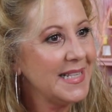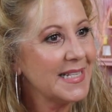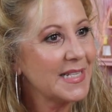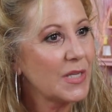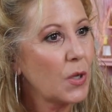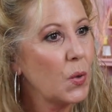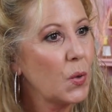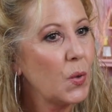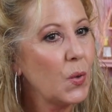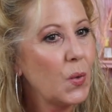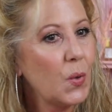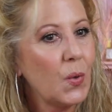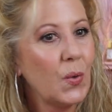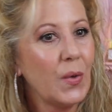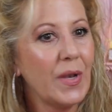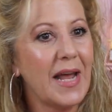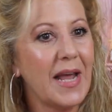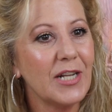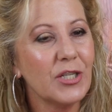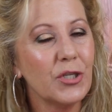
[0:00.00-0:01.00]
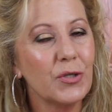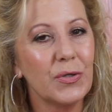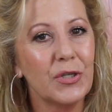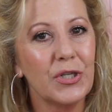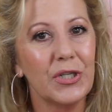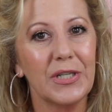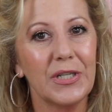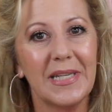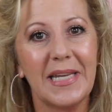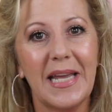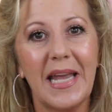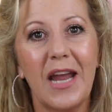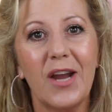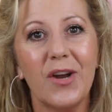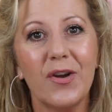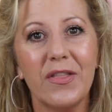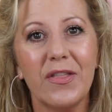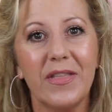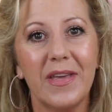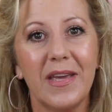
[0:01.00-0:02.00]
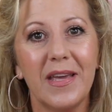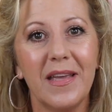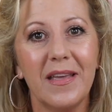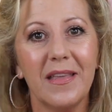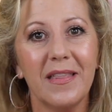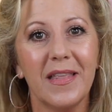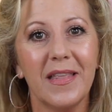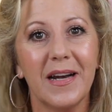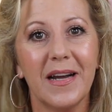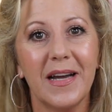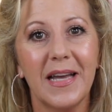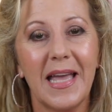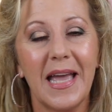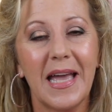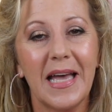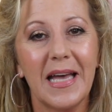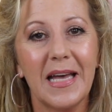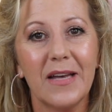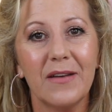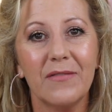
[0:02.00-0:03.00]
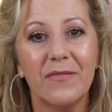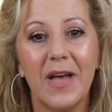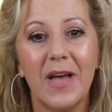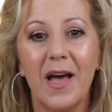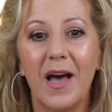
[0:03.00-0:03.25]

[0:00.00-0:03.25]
this whole natural curly hair thing that I have.